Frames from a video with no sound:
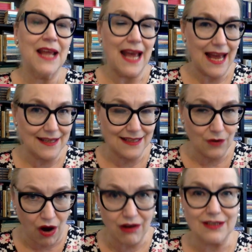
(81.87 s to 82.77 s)
And in
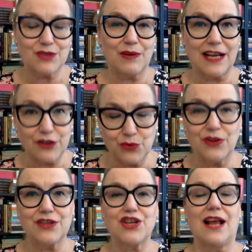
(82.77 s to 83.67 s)
August, when I do
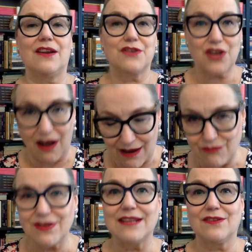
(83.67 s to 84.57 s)
the challenge, I
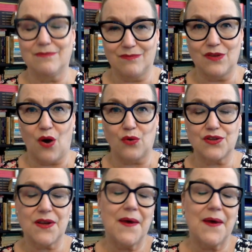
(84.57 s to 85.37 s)
read those